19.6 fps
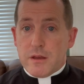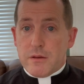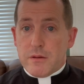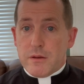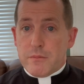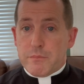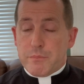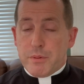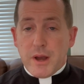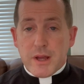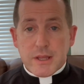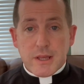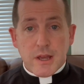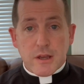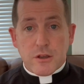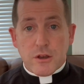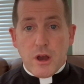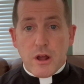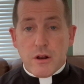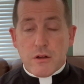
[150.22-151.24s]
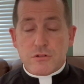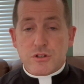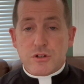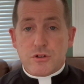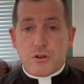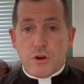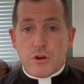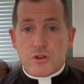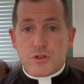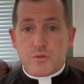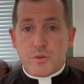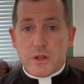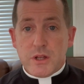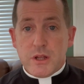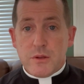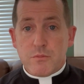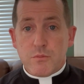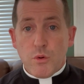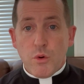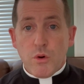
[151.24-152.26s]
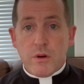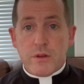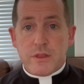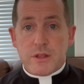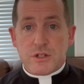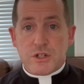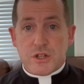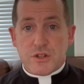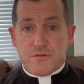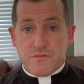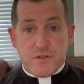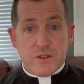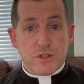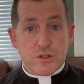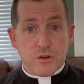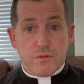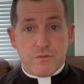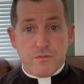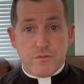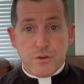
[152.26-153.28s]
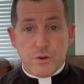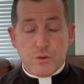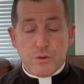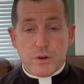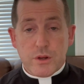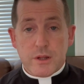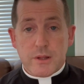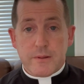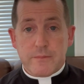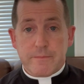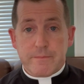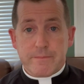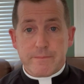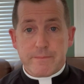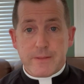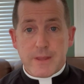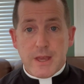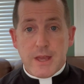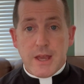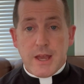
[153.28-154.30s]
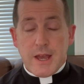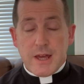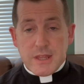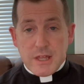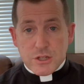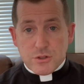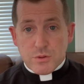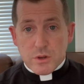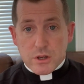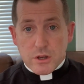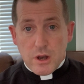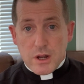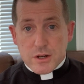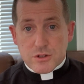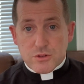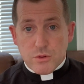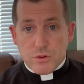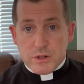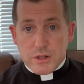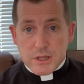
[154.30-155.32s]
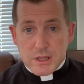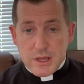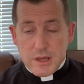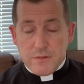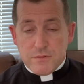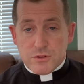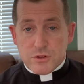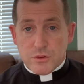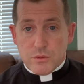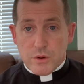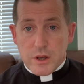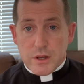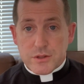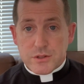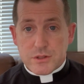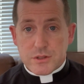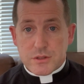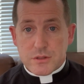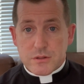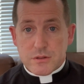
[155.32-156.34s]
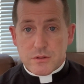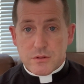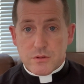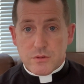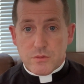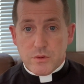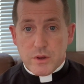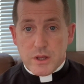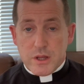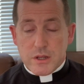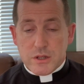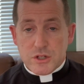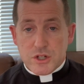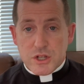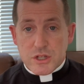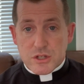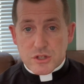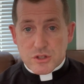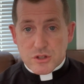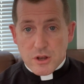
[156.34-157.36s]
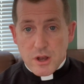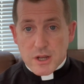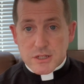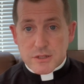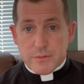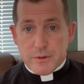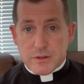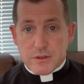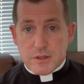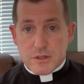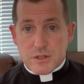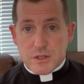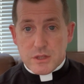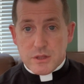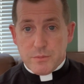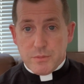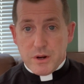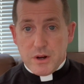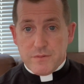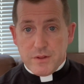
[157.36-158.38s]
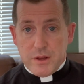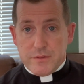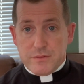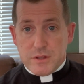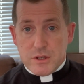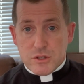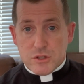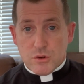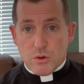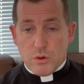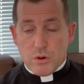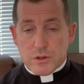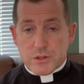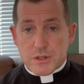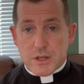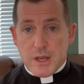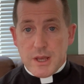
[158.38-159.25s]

But yet God also knows we need more than just physical food. And that's what God is going to give to us when Jesus talks about this in the Bread of Life Discourse.